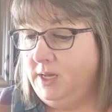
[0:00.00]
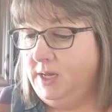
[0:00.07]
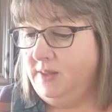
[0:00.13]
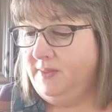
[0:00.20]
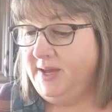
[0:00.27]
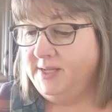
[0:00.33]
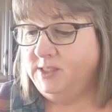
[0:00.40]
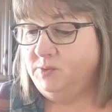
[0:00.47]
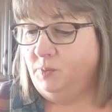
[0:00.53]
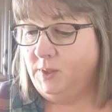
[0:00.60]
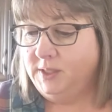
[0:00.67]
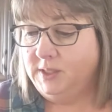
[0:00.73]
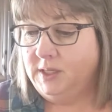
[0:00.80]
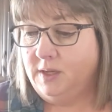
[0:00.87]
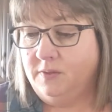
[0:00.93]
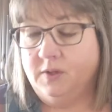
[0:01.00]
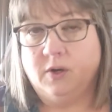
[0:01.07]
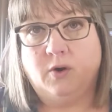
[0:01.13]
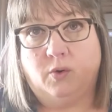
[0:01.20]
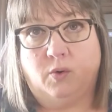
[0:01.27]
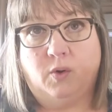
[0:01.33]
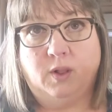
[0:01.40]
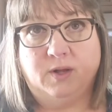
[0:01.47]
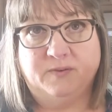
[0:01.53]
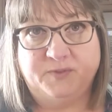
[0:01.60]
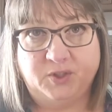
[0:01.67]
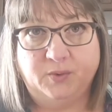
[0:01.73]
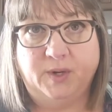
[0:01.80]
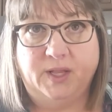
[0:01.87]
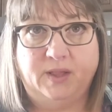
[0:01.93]
And that's what the goal
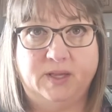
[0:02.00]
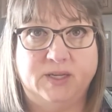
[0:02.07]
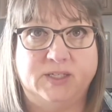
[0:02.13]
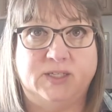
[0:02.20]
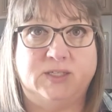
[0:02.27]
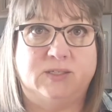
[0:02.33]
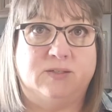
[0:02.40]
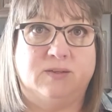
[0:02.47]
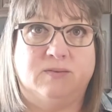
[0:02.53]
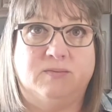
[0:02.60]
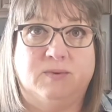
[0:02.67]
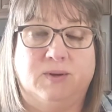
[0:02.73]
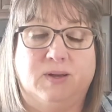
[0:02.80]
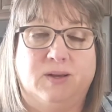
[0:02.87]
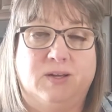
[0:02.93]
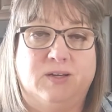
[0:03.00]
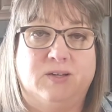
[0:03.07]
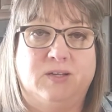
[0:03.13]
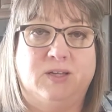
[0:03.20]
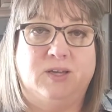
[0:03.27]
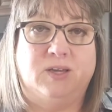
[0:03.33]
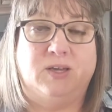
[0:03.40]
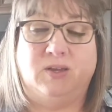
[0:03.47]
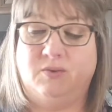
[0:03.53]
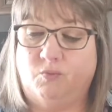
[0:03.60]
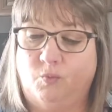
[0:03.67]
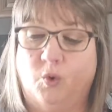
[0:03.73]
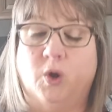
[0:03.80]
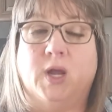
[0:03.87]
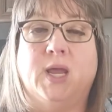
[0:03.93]
of doing this,
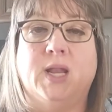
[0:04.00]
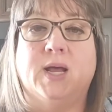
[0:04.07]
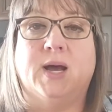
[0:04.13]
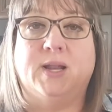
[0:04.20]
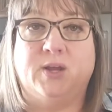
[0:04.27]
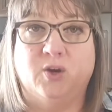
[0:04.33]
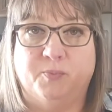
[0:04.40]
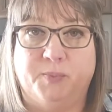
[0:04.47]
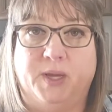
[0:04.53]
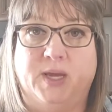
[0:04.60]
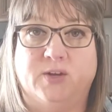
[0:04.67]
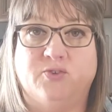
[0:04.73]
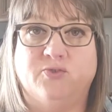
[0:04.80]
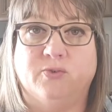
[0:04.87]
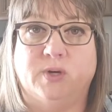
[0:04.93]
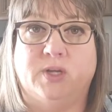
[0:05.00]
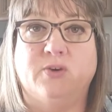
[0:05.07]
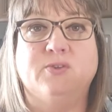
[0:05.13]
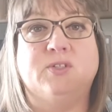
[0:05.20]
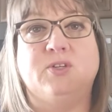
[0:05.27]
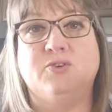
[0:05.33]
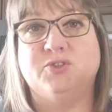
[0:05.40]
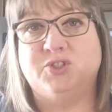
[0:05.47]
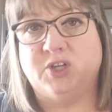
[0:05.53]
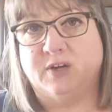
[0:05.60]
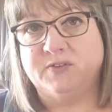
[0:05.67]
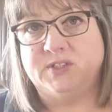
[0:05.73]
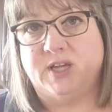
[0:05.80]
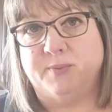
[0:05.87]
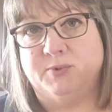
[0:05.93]
working out of your pantry, using your
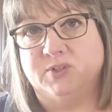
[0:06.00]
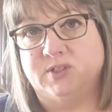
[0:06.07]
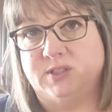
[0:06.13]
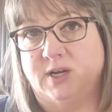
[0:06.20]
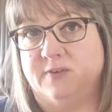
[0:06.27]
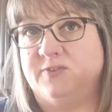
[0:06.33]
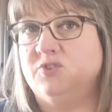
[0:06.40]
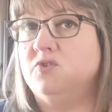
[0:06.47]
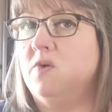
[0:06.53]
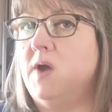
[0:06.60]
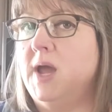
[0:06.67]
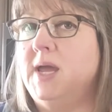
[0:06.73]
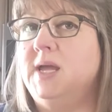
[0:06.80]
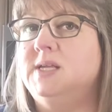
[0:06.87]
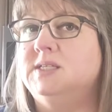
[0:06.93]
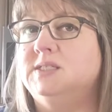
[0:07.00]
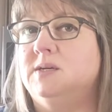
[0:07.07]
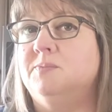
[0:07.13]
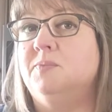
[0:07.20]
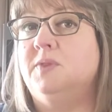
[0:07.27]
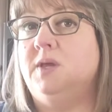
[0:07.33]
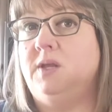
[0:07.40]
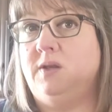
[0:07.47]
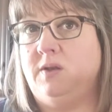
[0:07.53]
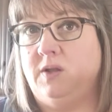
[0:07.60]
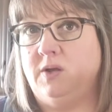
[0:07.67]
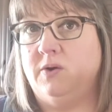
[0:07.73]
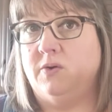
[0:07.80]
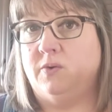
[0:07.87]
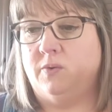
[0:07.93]
shelf-stable stuff, trying something
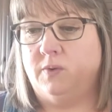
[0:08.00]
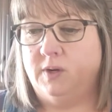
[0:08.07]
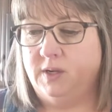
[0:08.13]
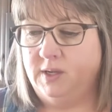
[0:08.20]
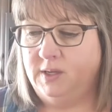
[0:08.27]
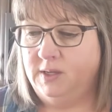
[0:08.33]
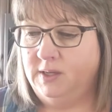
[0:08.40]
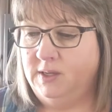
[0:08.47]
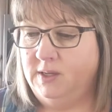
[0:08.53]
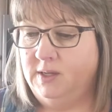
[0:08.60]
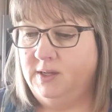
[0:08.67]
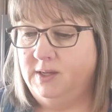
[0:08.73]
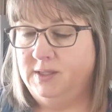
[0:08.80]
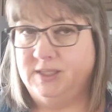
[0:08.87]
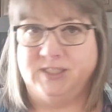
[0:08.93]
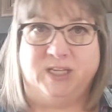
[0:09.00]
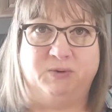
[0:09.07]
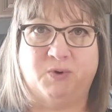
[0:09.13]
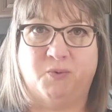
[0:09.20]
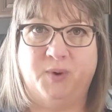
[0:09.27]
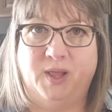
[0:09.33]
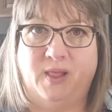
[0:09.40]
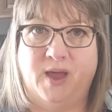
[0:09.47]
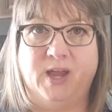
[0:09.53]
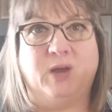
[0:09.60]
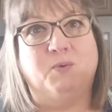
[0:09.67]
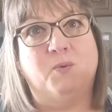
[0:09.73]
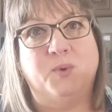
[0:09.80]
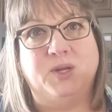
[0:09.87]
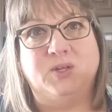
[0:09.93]
new to see what we like
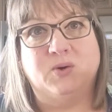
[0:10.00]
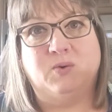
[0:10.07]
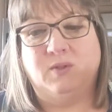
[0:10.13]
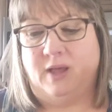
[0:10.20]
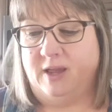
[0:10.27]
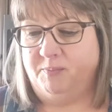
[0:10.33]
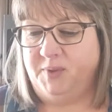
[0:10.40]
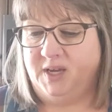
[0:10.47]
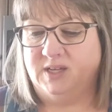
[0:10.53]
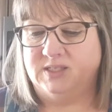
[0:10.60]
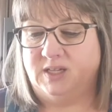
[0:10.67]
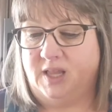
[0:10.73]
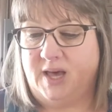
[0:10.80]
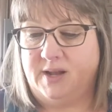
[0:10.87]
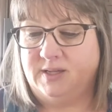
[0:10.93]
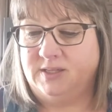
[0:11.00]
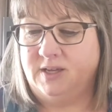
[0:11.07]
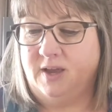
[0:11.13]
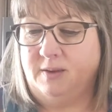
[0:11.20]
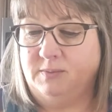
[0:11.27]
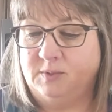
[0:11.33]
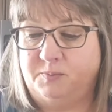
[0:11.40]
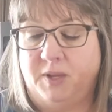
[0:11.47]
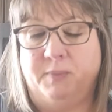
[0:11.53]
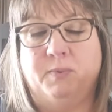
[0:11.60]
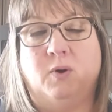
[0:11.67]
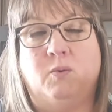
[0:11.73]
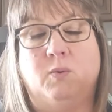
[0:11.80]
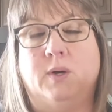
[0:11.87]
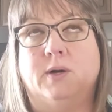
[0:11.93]
and what we don't like. Because a lot of times
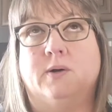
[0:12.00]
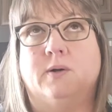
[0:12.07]
people